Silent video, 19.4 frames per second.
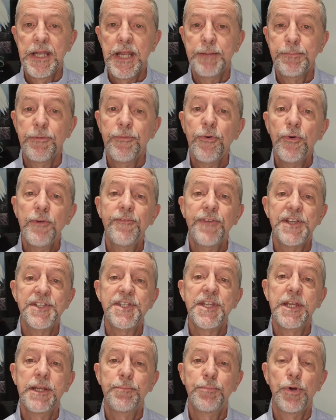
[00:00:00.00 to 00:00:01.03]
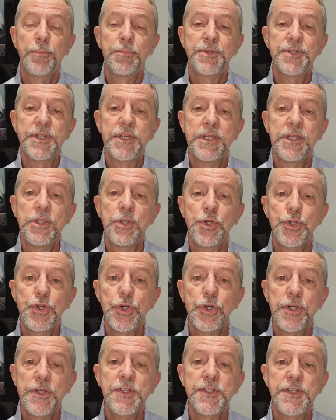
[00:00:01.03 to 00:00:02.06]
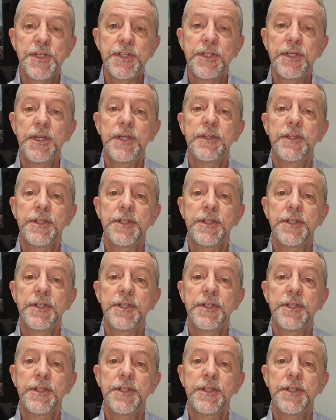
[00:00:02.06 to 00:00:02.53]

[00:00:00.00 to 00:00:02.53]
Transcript: Now, before investing in a property, you should consider